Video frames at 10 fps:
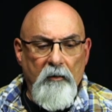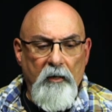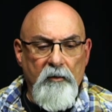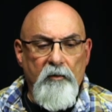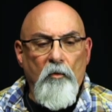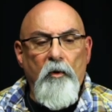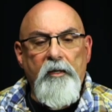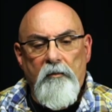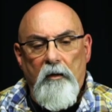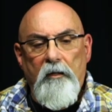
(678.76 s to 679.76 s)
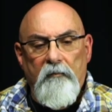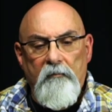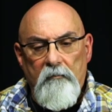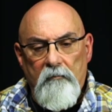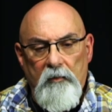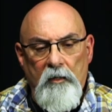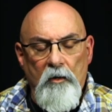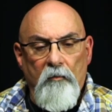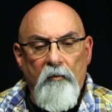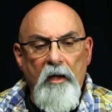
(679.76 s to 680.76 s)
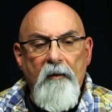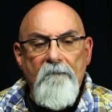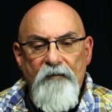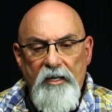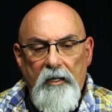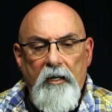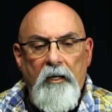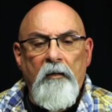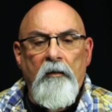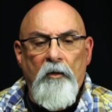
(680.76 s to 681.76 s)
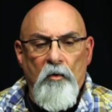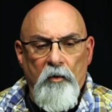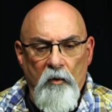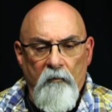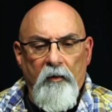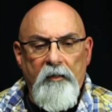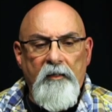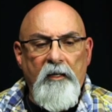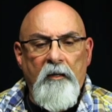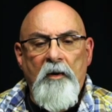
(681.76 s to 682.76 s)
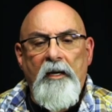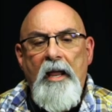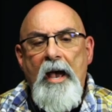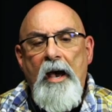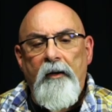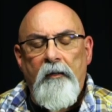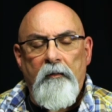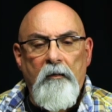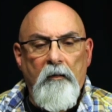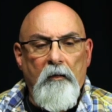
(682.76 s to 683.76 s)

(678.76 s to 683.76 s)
and so we started visiting and going over and seeing my dad, and